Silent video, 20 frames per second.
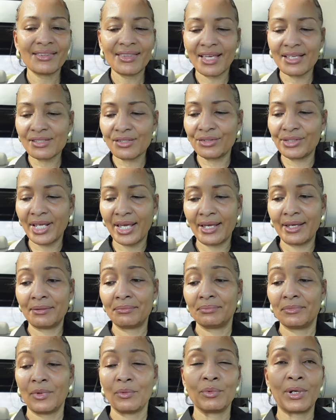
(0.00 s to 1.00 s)
that's her
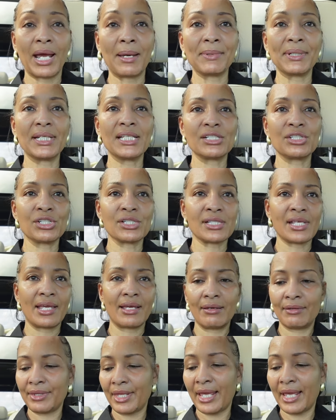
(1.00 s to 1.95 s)
name, Robin and Giselle,